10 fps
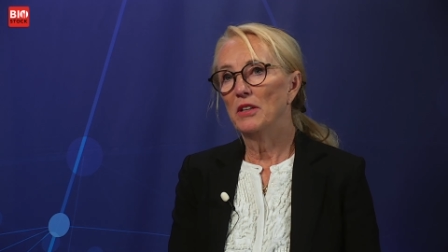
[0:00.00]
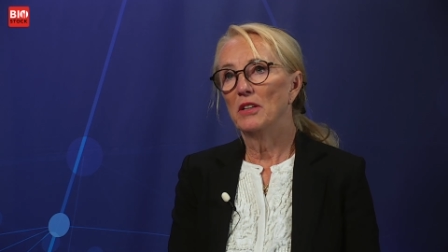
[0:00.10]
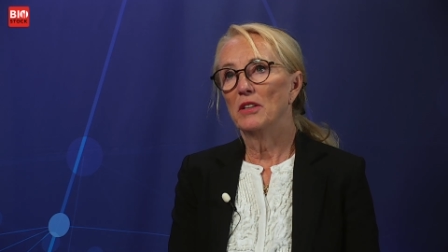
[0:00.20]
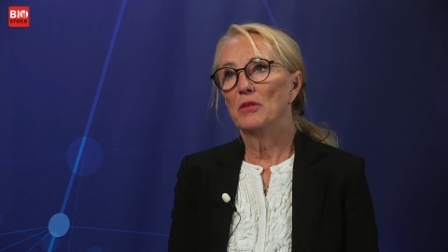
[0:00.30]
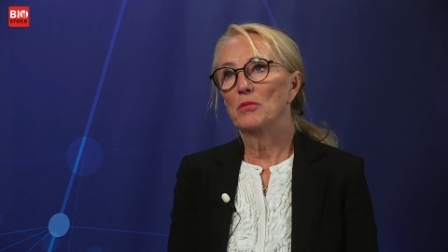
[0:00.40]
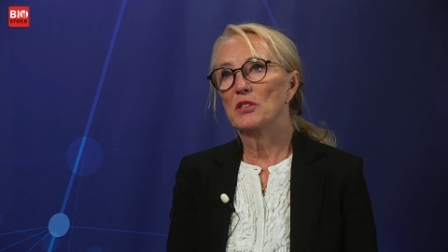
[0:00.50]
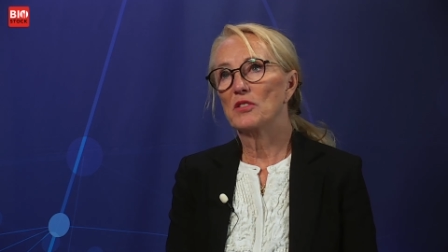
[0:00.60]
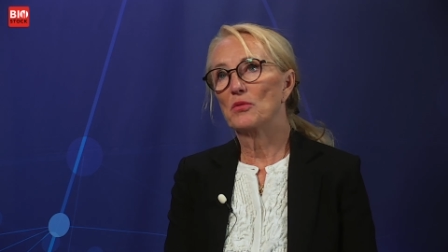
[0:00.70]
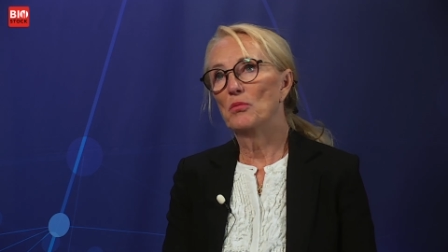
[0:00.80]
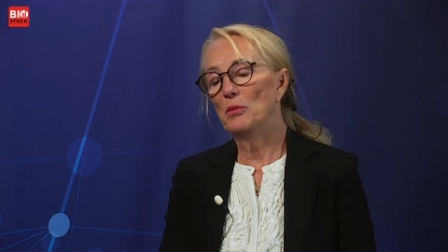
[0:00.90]
uh,
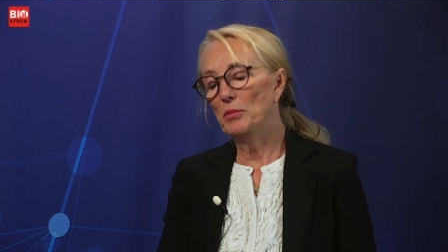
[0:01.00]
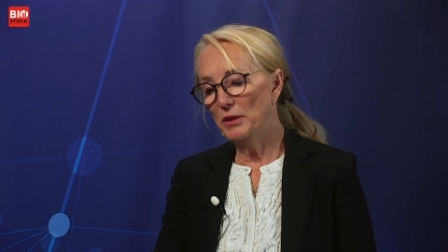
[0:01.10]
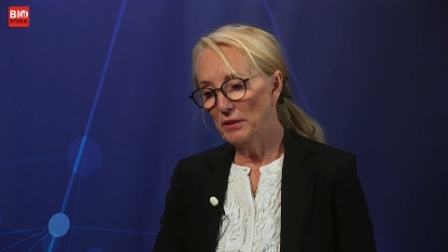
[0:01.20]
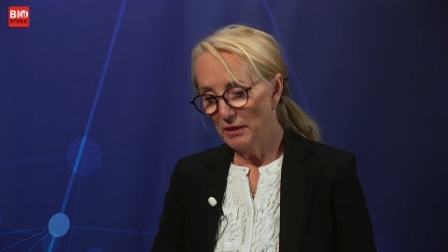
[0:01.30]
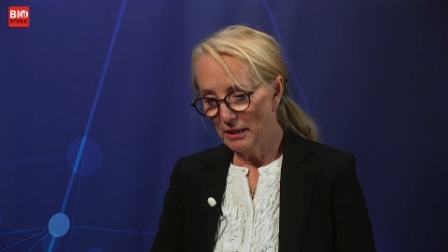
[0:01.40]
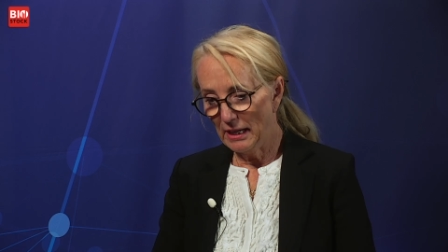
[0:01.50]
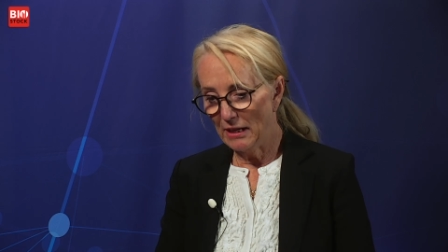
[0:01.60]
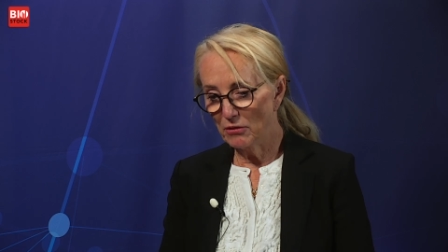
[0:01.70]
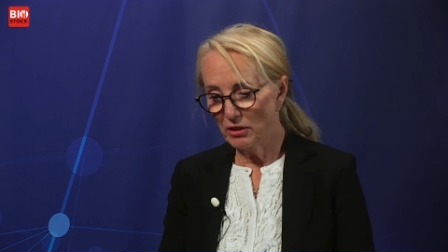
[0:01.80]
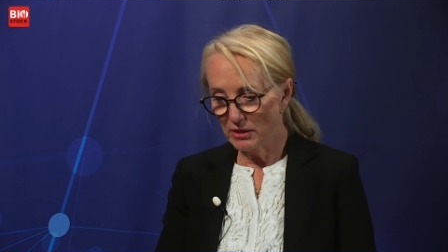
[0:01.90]
which will be
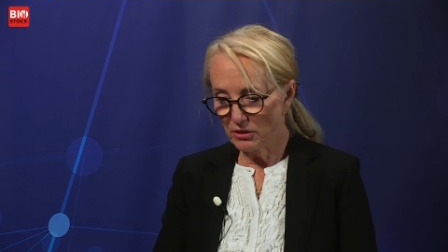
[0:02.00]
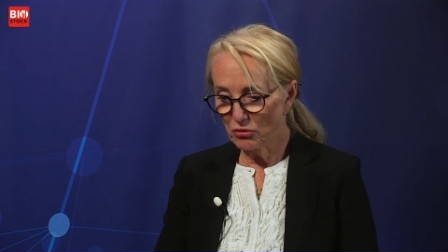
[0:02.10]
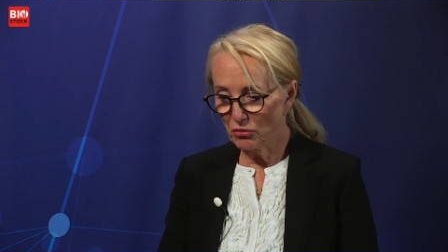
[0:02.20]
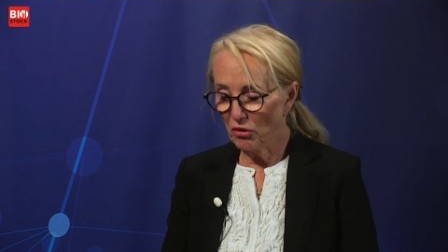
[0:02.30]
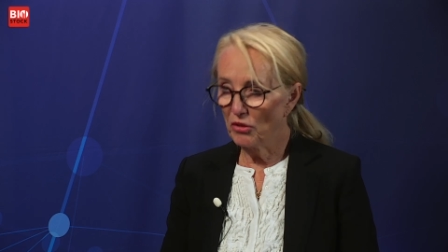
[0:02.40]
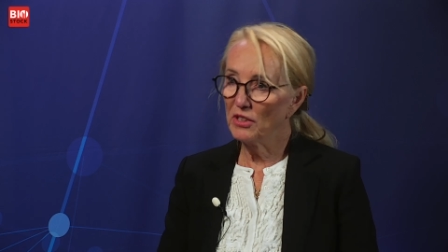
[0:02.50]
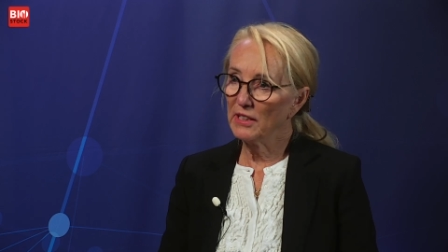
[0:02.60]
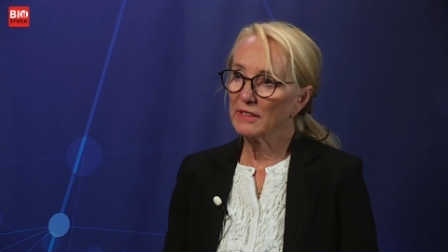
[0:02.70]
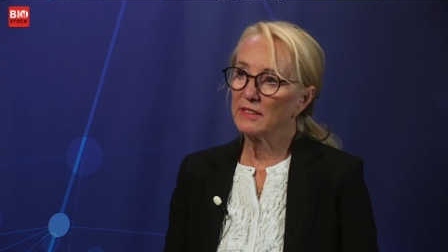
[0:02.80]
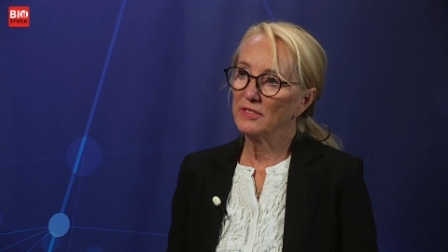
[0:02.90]
allocated to other
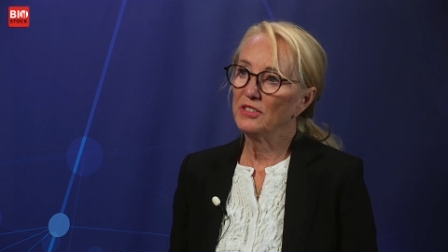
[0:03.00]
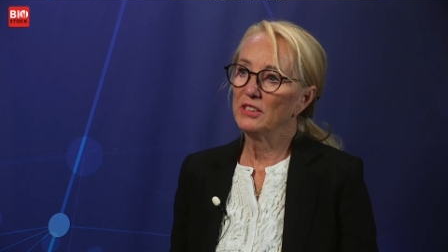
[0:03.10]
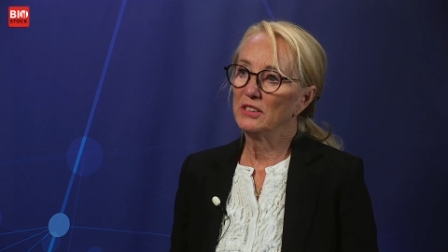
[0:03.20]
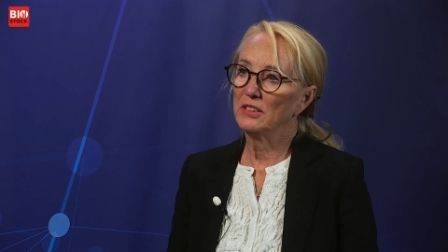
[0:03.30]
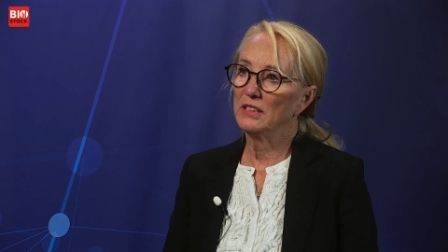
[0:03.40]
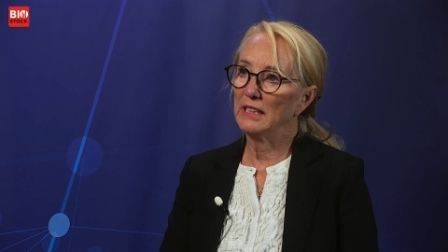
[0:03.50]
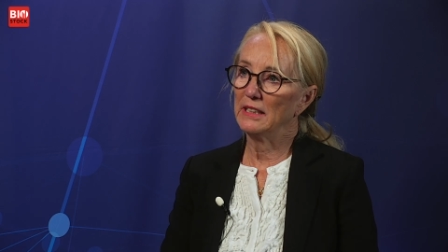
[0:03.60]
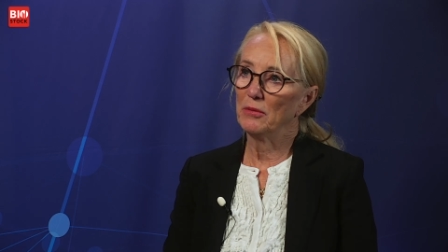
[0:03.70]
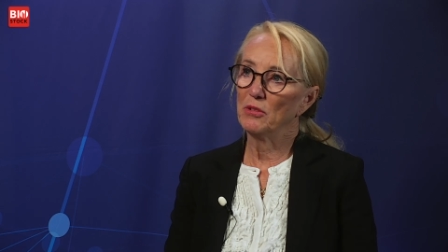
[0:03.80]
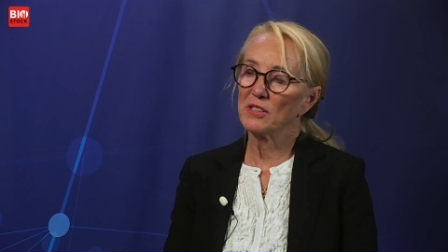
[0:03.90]
activities, and
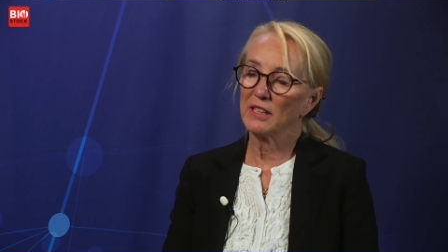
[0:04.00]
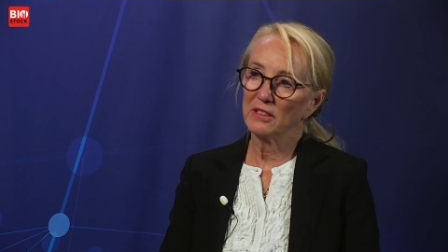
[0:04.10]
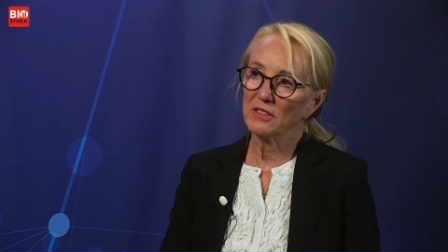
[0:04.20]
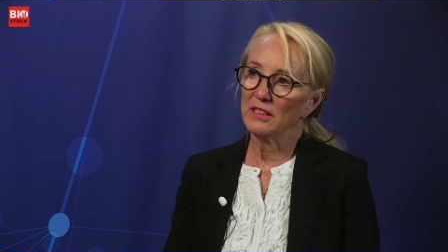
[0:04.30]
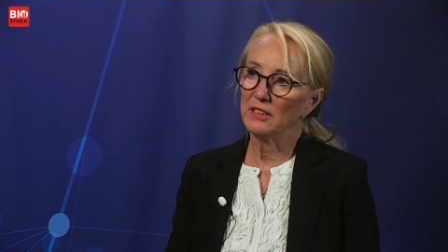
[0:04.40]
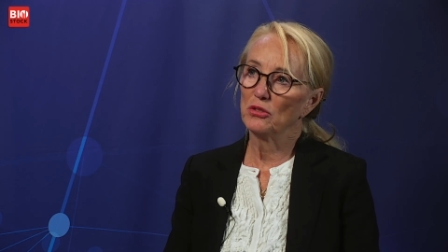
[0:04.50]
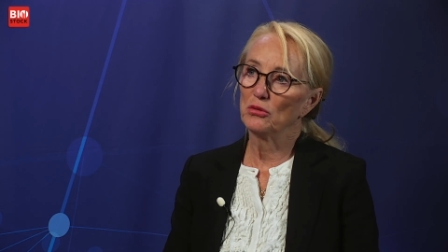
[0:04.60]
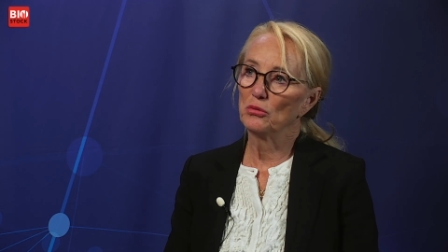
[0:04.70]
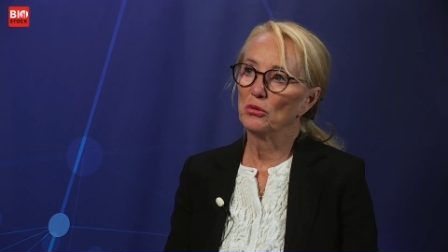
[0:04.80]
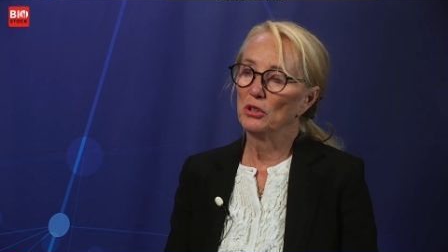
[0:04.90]
that will take us
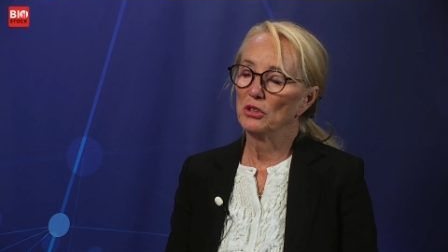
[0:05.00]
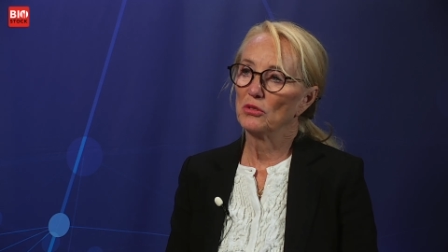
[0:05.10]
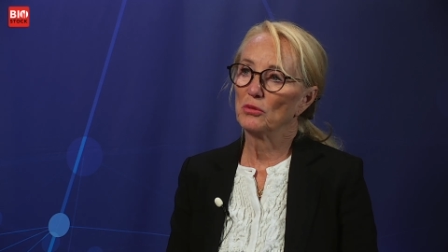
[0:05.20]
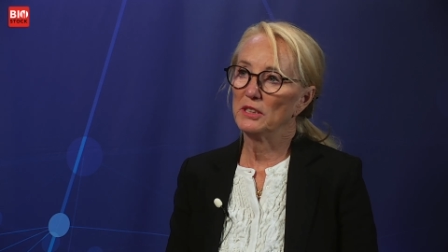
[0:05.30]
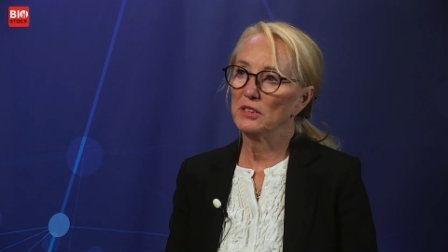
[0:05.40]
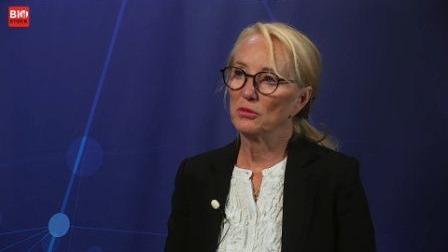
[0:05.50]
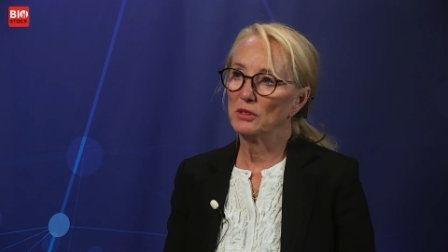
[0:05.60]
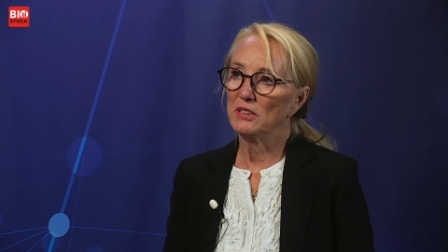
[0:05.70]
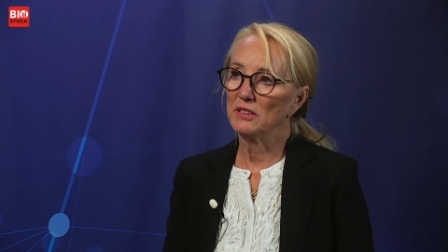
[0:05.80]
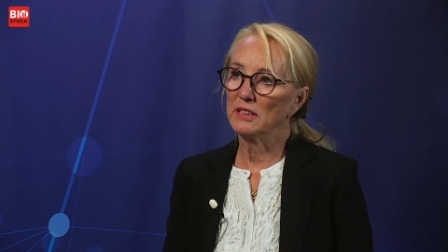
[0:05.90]
into
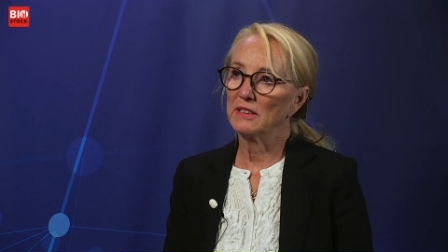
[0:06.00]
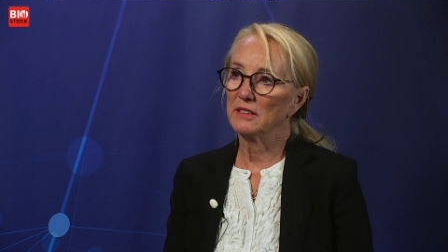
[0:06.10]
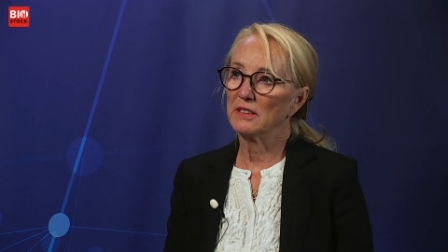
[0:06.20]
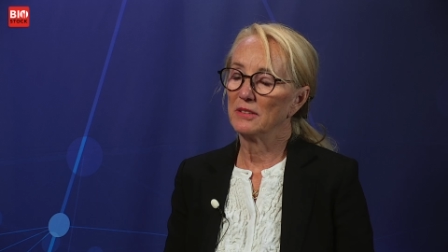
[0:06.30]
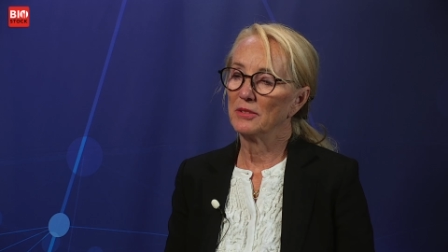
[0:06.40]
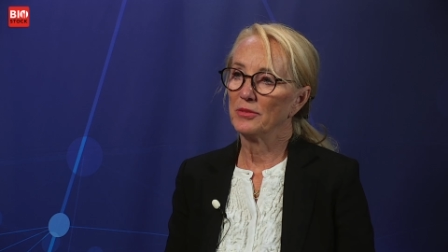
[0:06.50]
2026. Hmm.